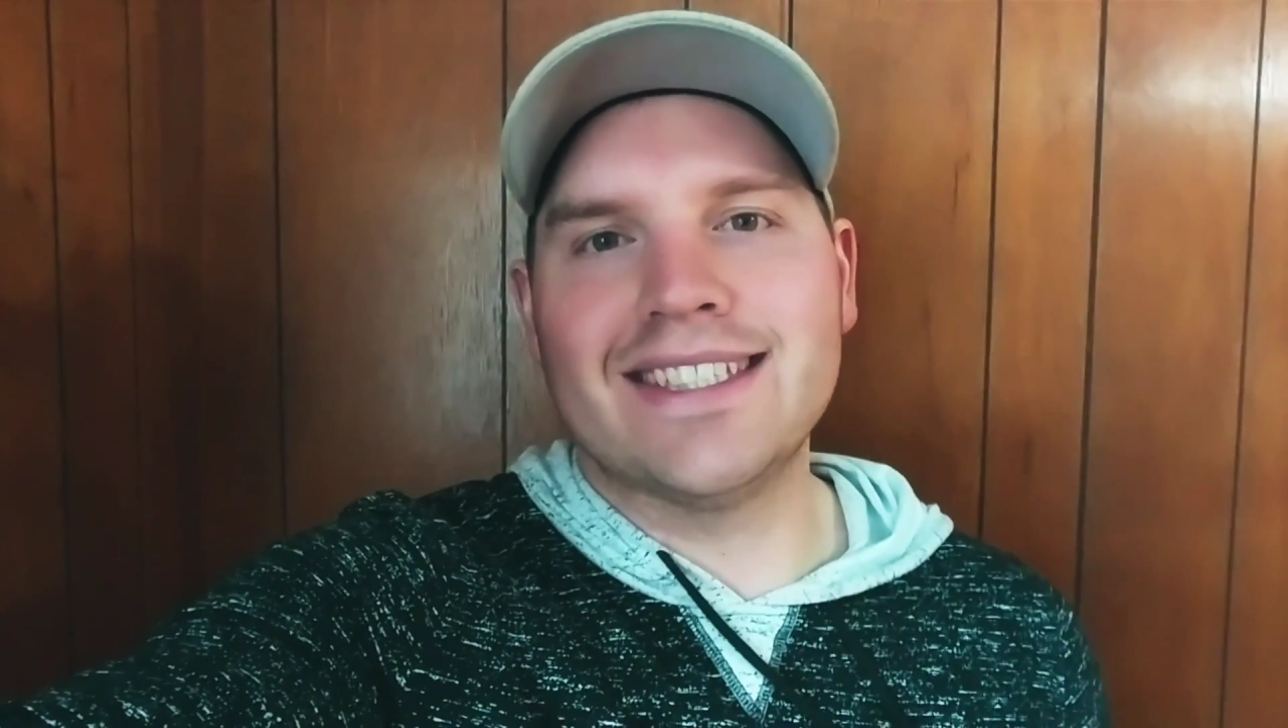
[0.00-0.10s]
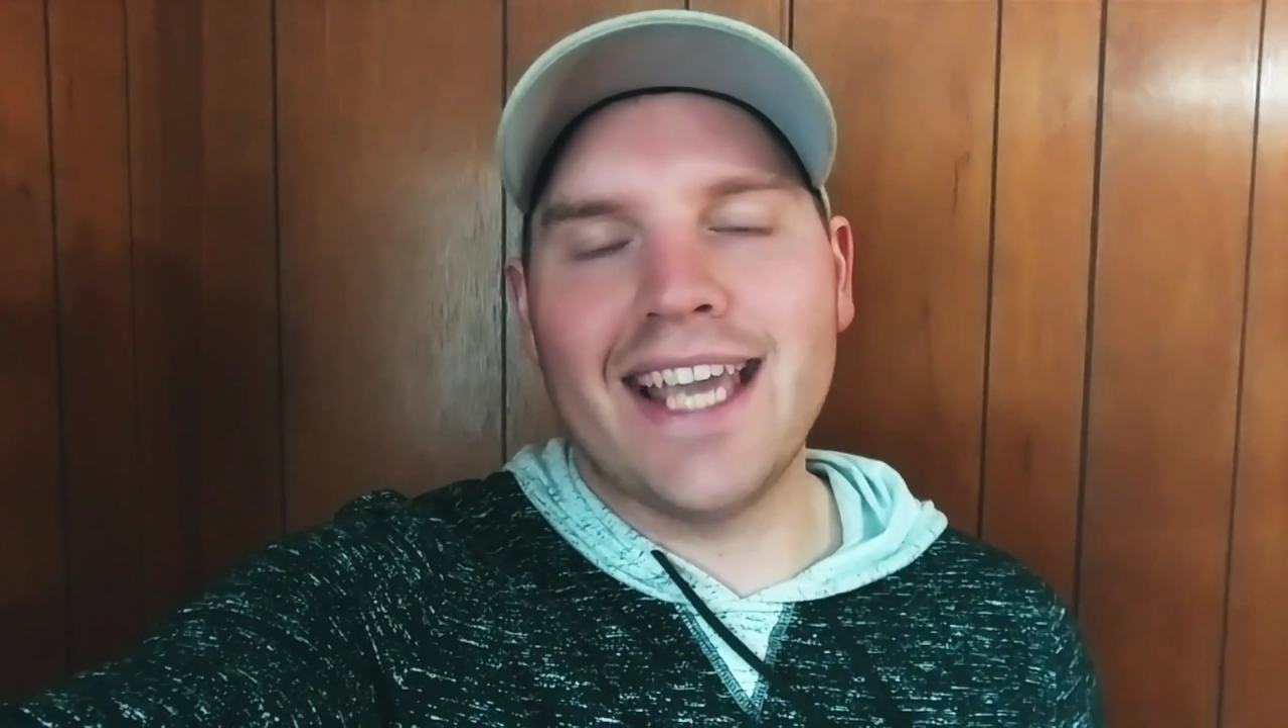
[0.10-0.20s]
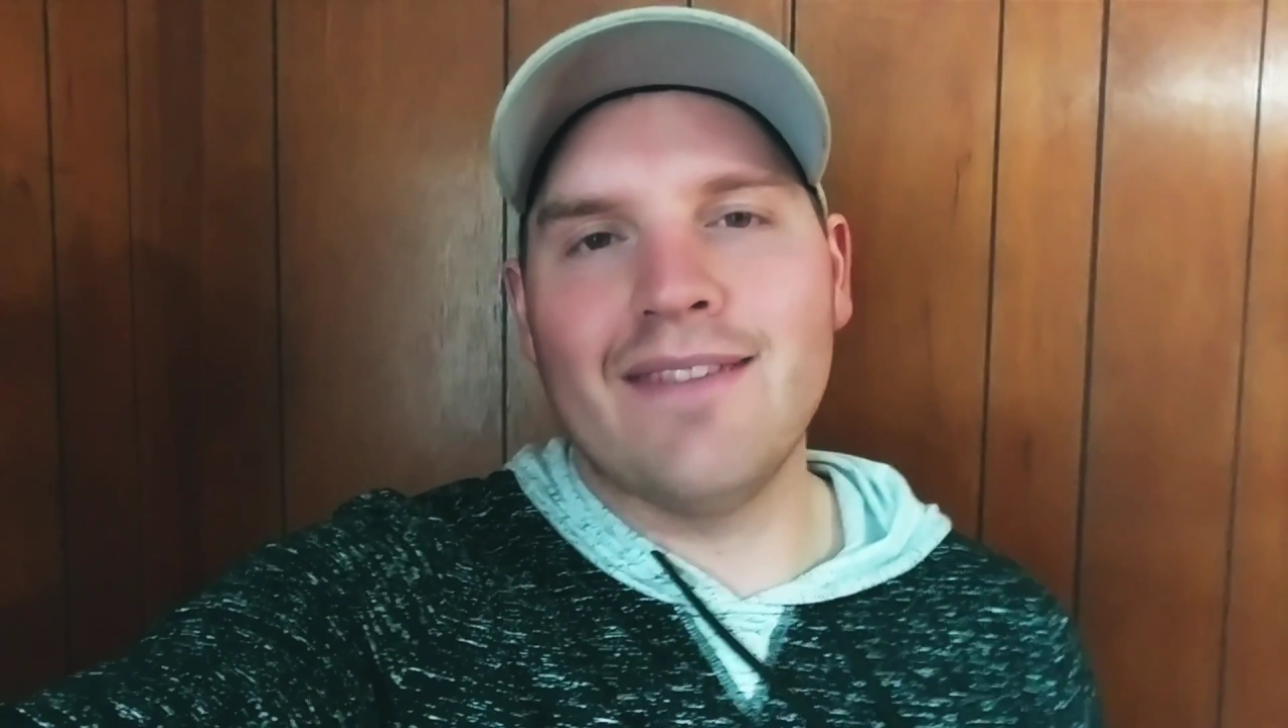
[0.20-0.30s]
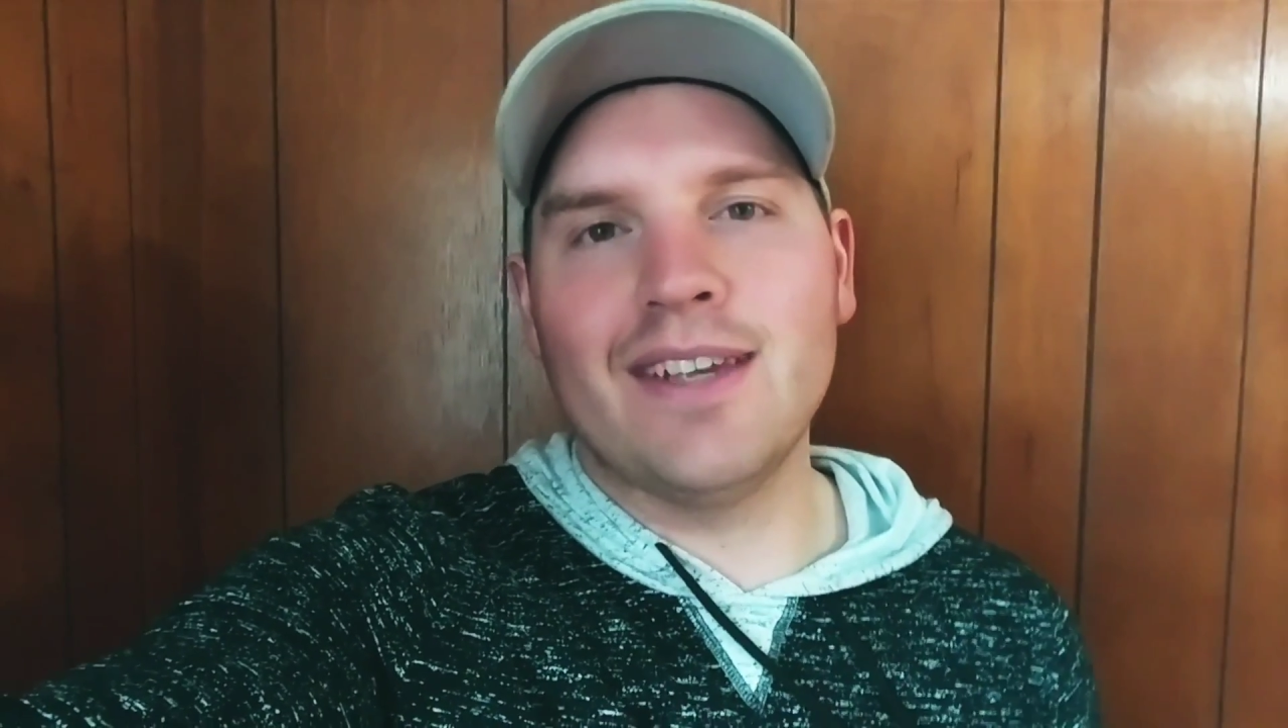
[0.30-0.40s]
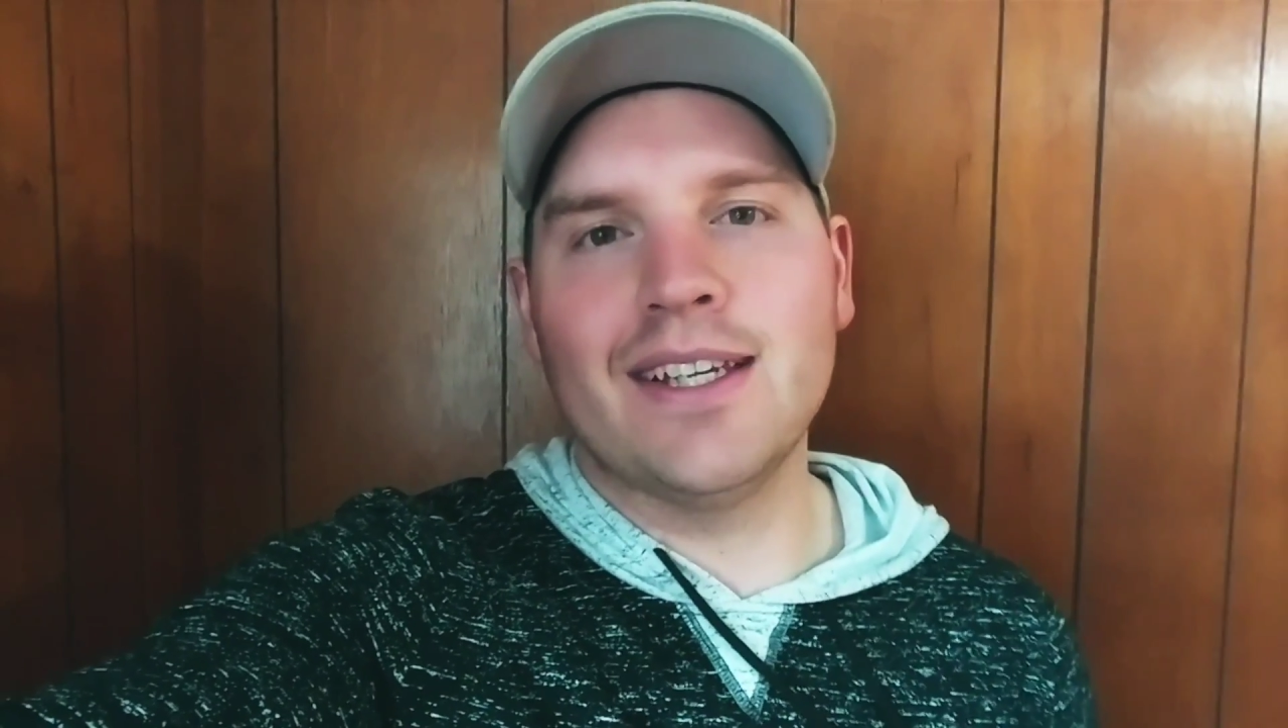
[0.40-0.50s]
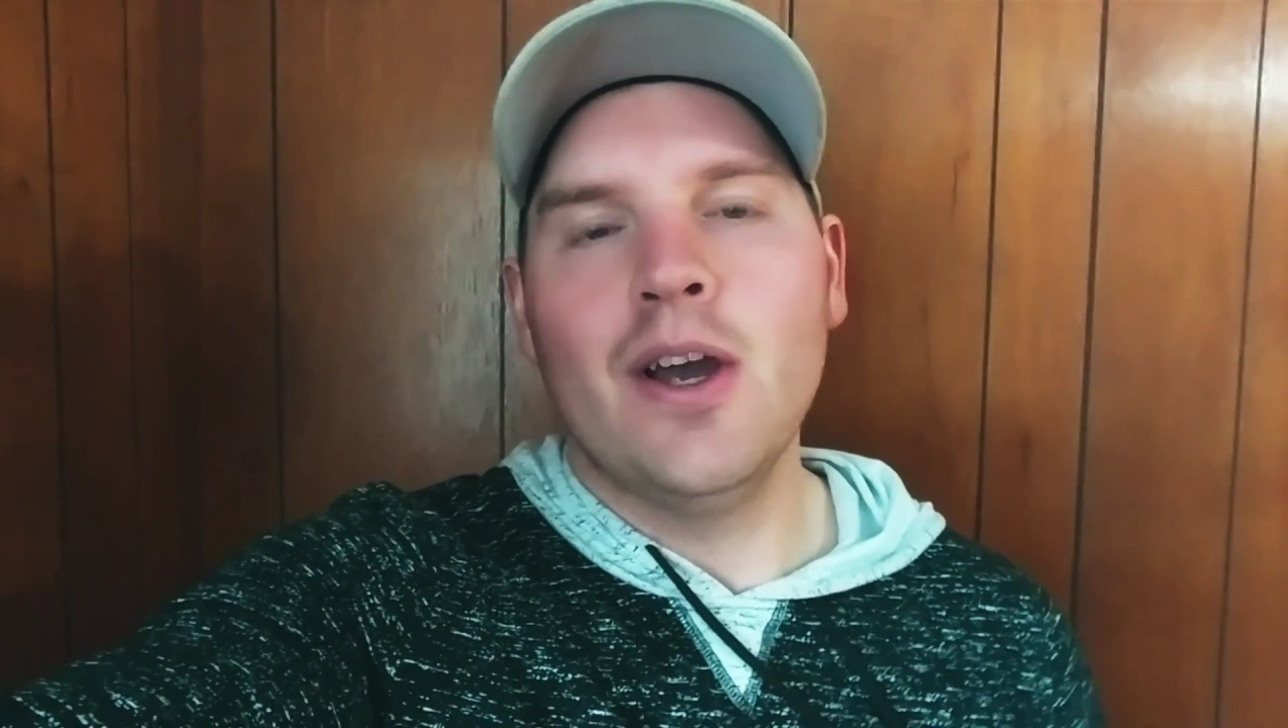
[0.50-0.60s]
saving.